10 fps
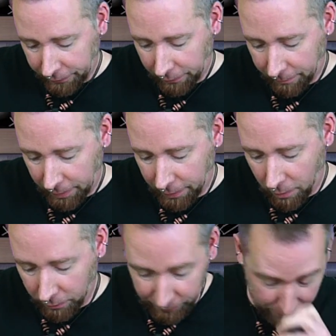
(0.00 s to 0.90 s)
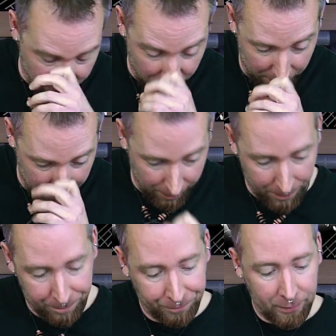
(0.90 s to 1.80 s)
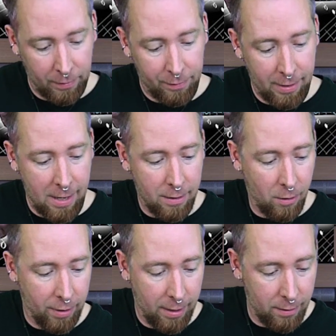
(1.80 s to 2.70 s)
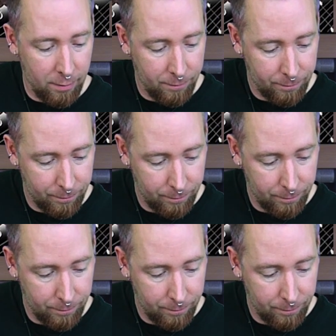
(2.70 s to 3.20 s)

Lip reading: so I'm going to go to the E note here, to